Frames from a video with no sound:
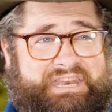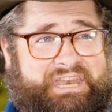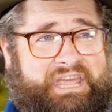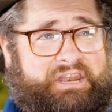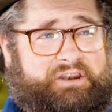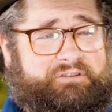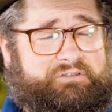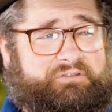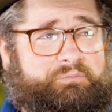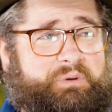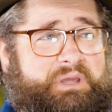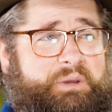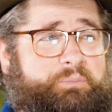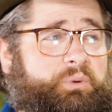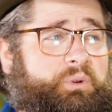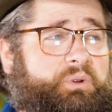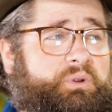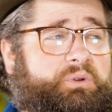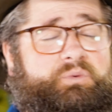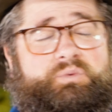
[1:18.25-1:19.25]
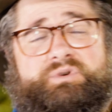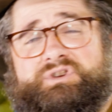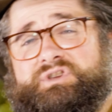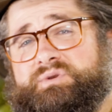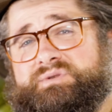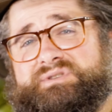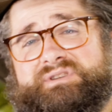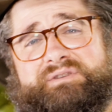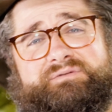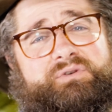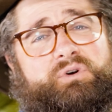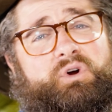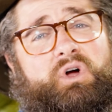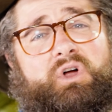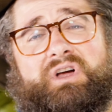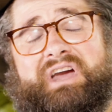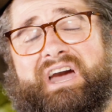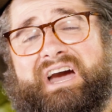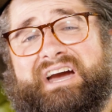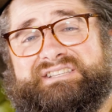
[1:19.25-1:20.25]
native people would use it for all
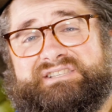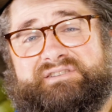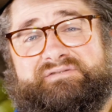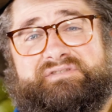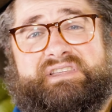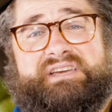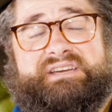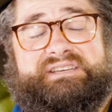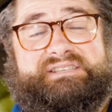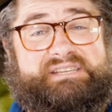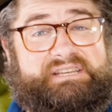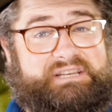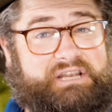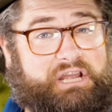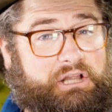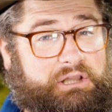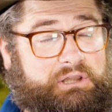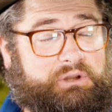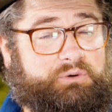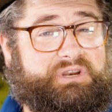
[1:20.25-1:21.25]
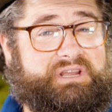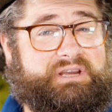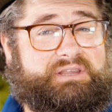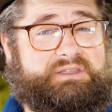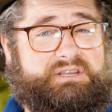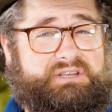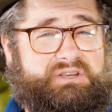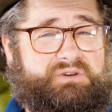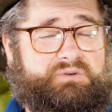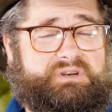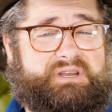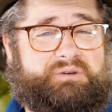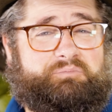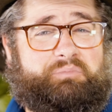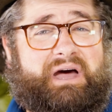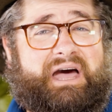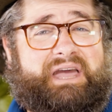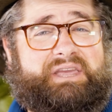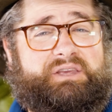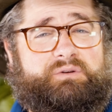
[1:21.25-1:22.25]
kinds of things, including the Ute and
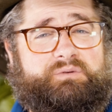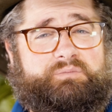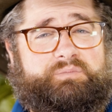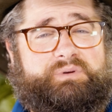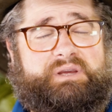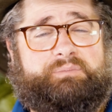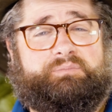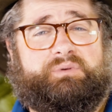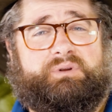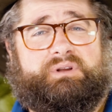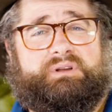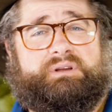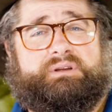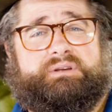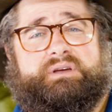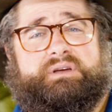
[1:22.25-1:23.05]
Paiute people